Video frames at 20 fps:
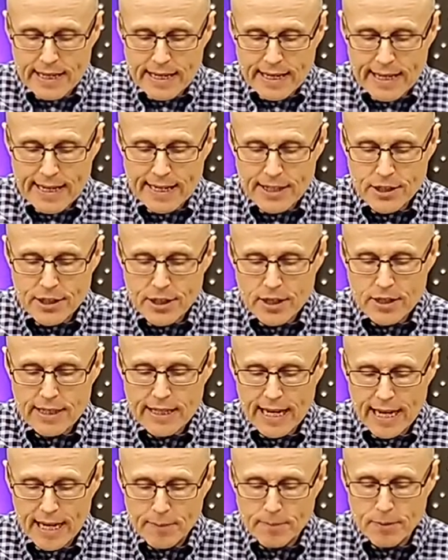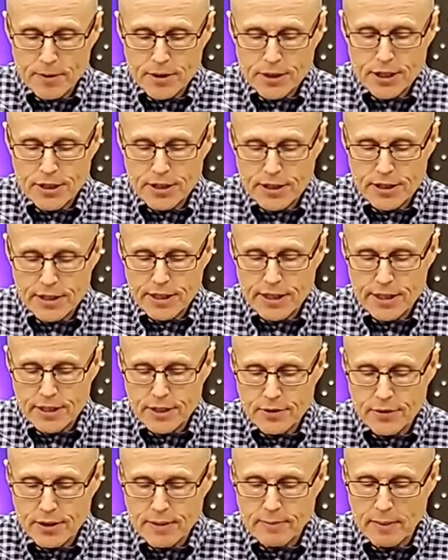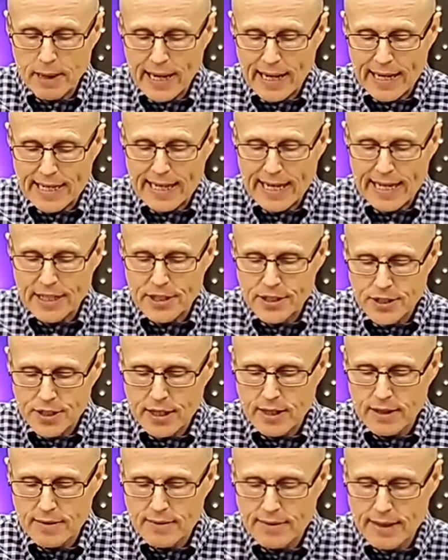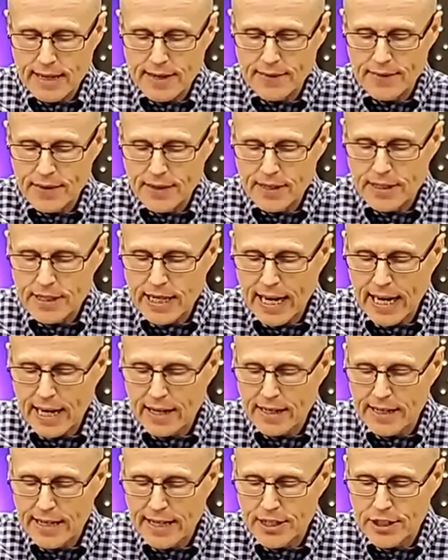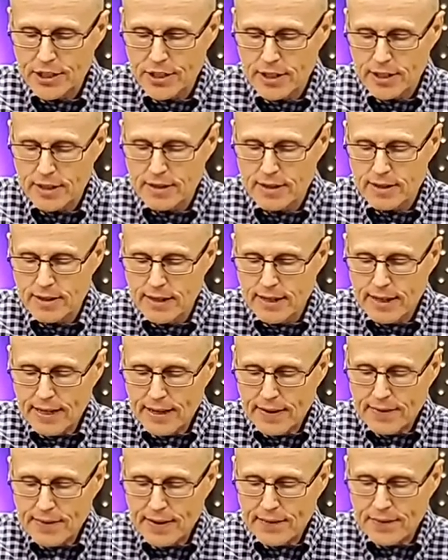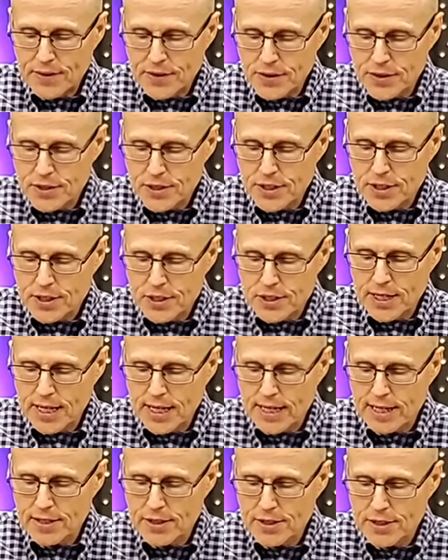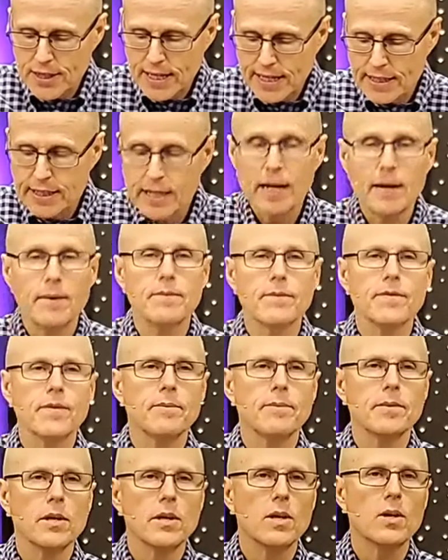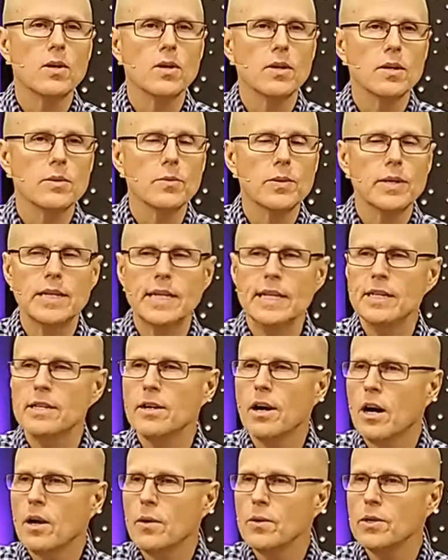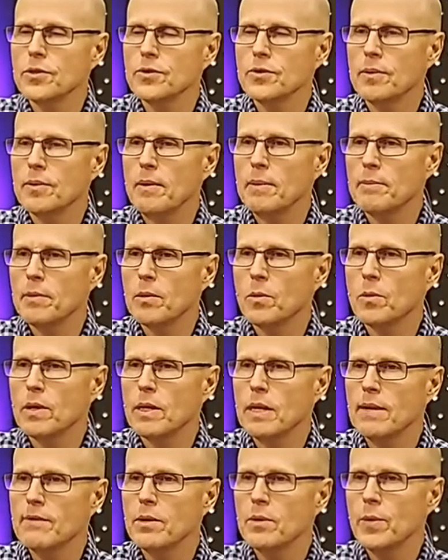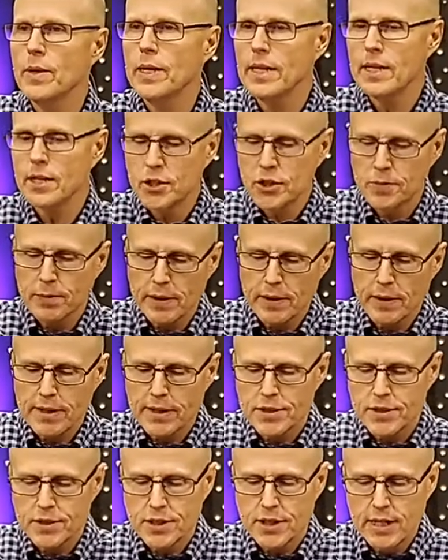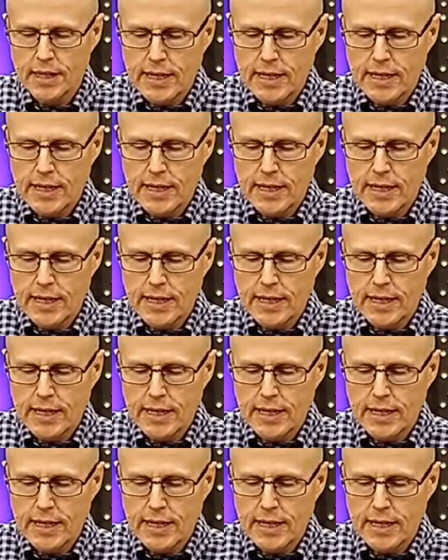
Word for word: he took the opportunity to remind Asa and the entire nation that this success had come from the Lord. We need to always remember whenever we experience